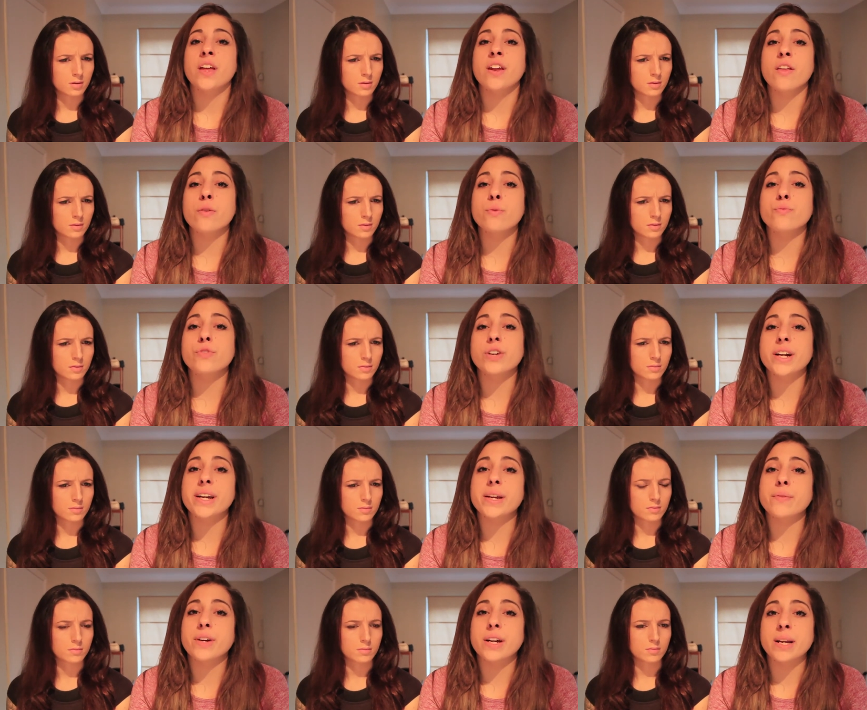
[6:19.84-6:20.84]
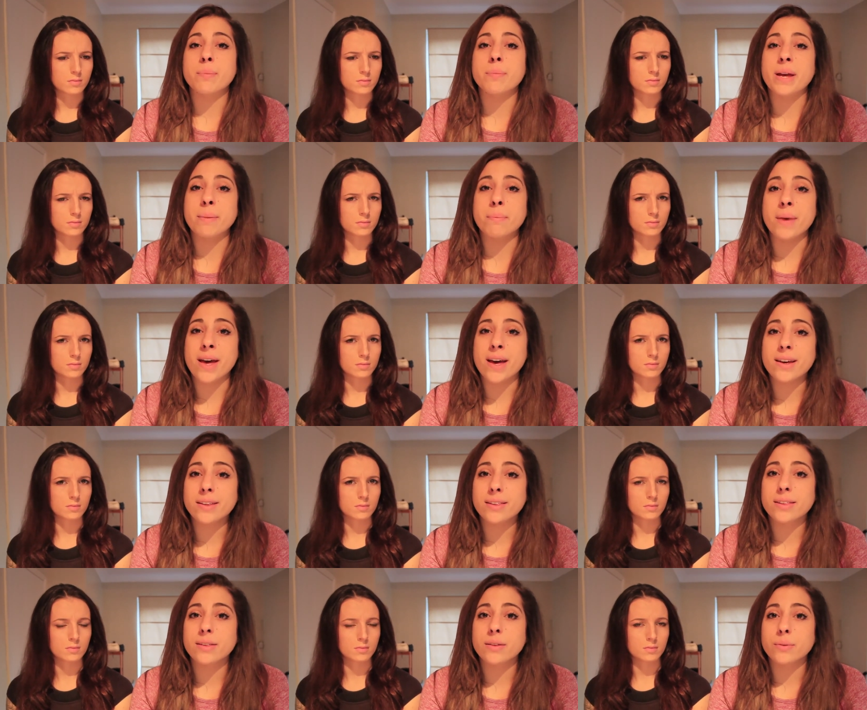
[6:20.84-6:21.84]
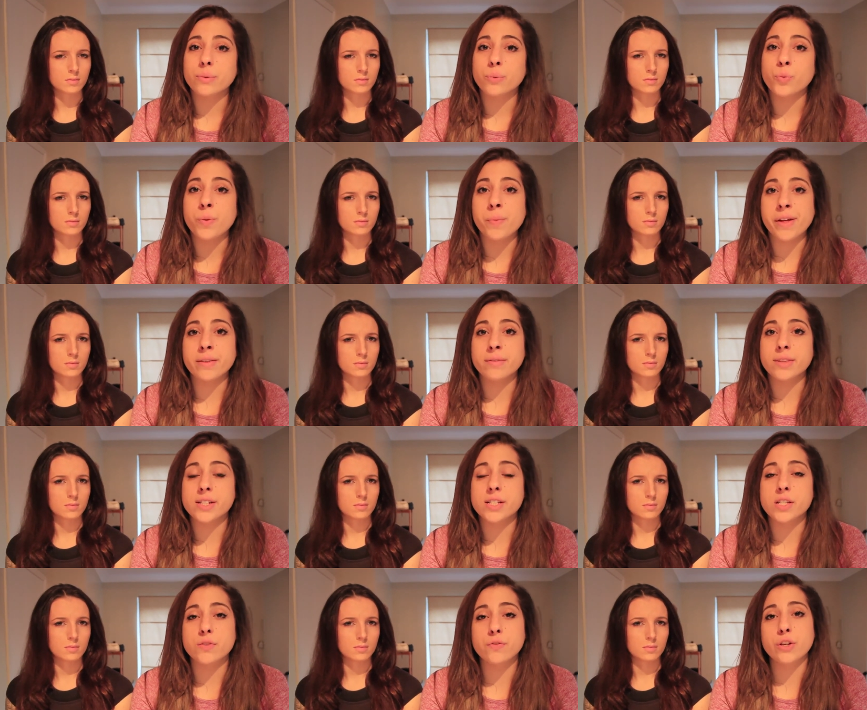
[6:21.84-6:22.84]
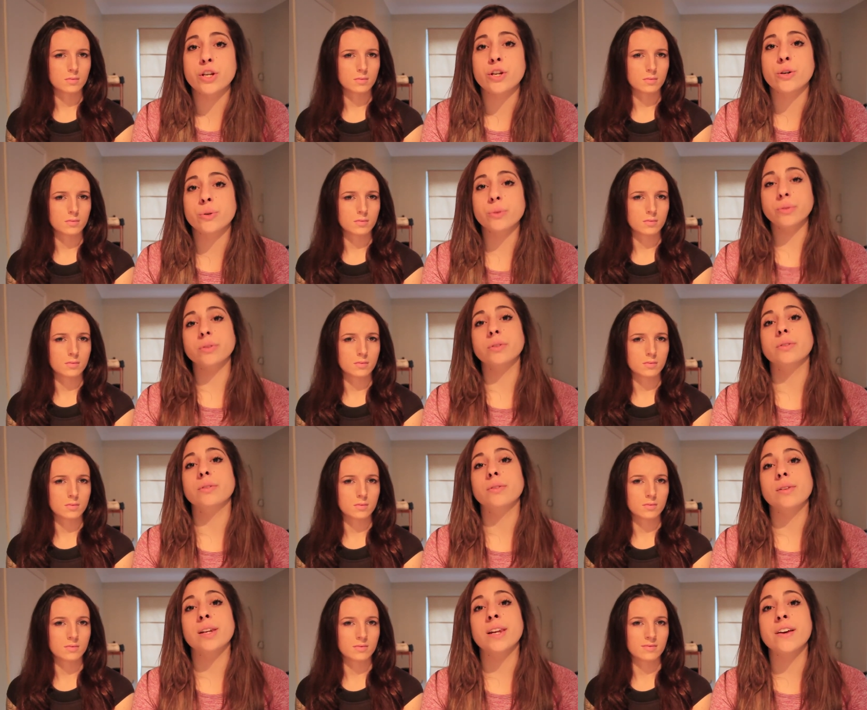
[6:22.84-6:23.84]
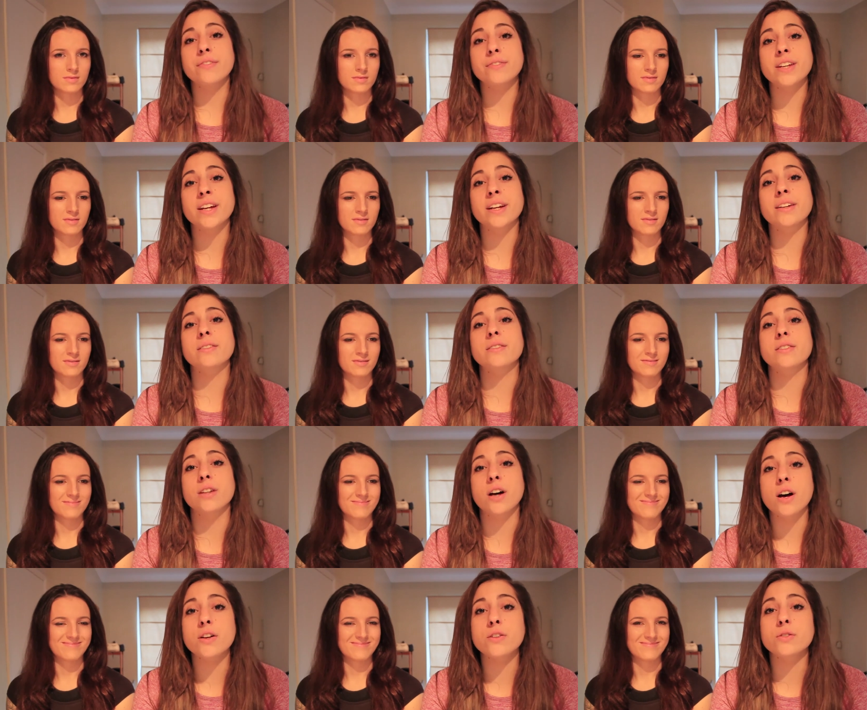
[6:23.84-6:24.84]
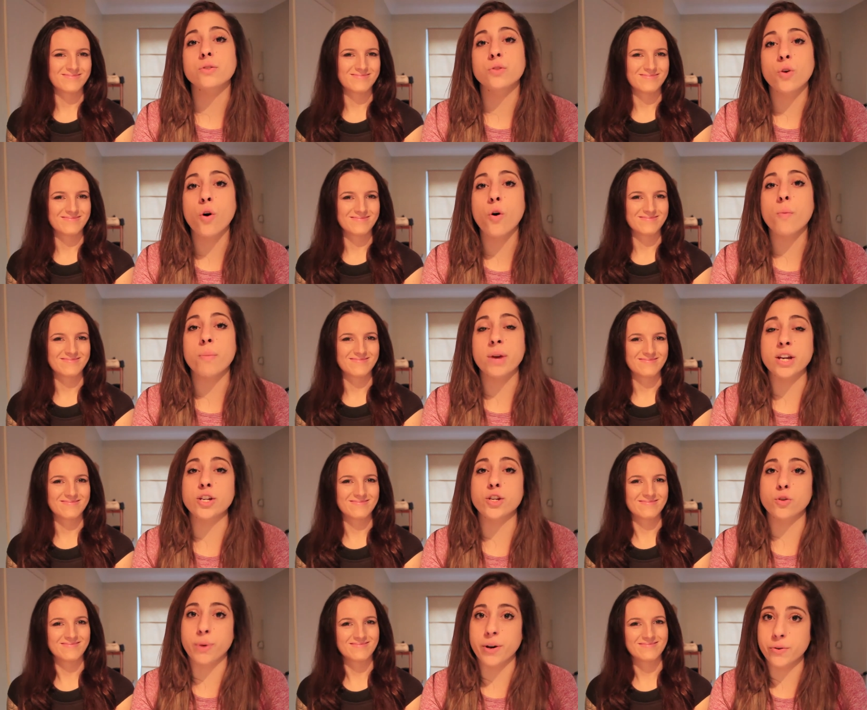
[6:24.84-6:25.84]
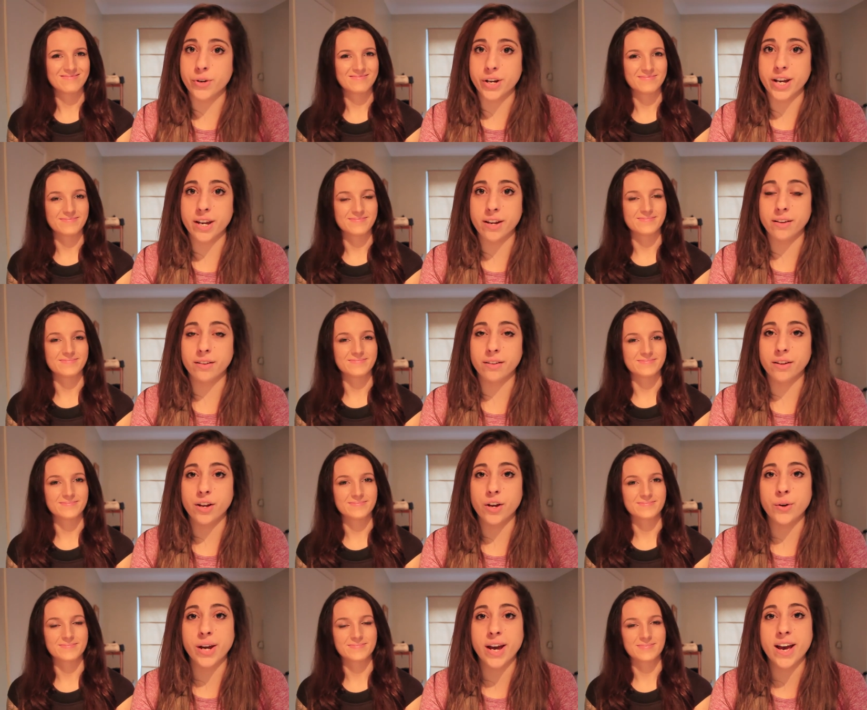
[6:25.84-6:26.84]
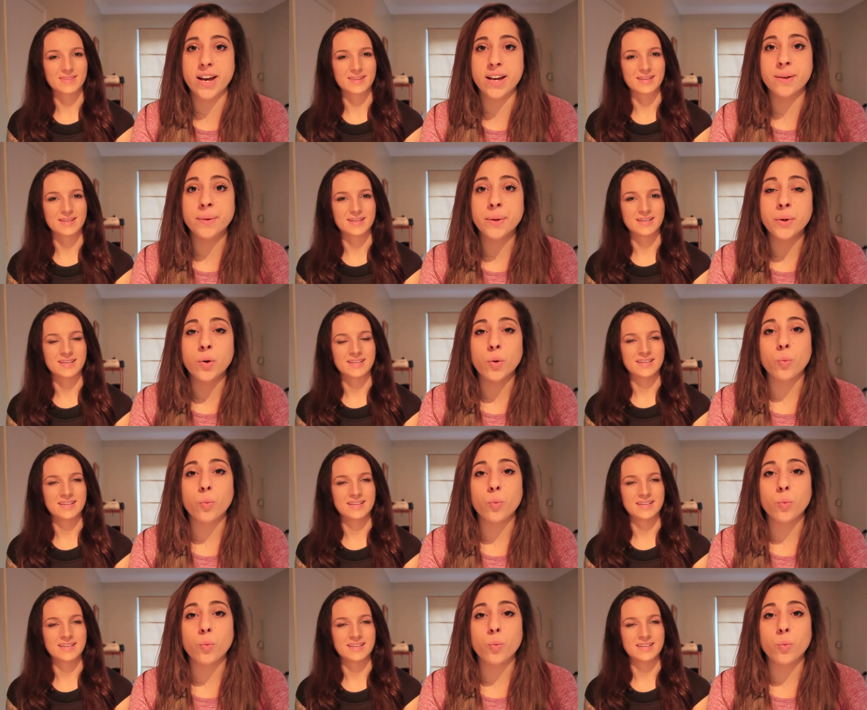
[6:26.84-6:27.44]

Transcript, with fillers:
Speaker 1: another really, really big myth, women, this is for you lifting does not make you bulky, mm. okay?